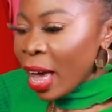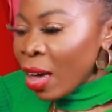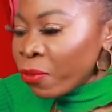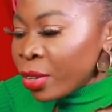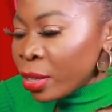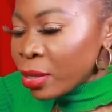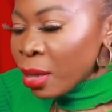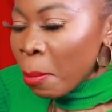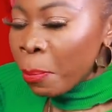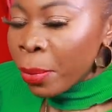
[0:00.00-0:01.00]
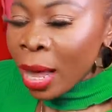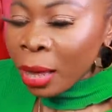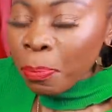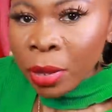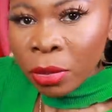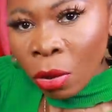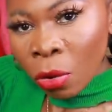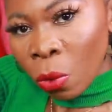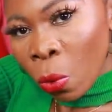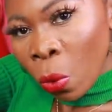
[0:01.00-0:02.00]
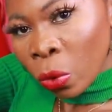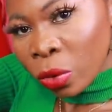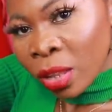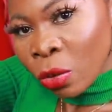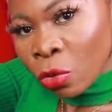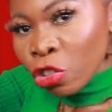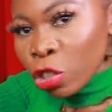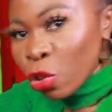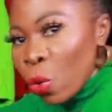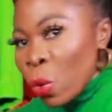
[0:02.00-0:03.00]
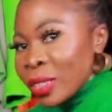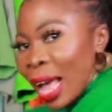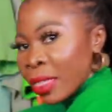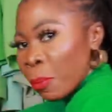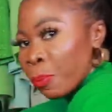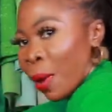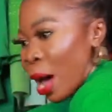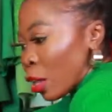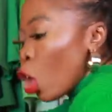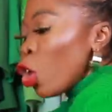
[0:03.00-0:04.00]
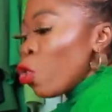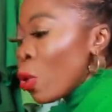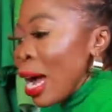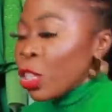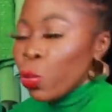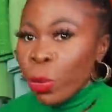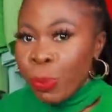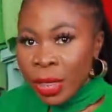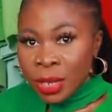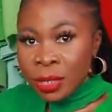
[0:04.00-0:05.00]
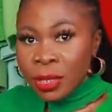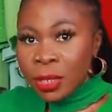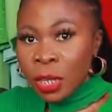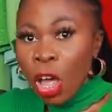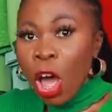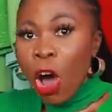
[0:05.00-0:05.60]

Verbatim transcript: have this um, black metal hook that you just close at the back. You guys will better see it